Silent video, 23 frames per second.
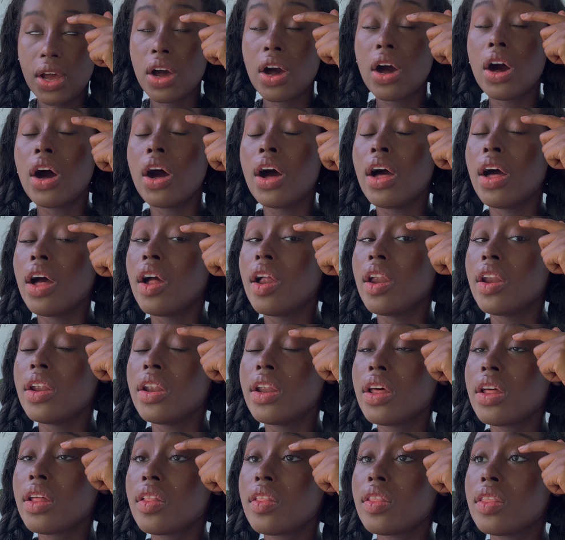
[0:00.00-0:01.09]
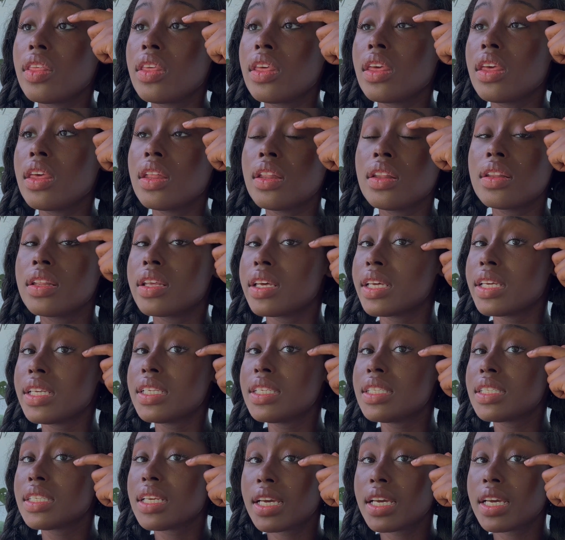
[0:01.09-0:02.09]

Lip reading: on the lens.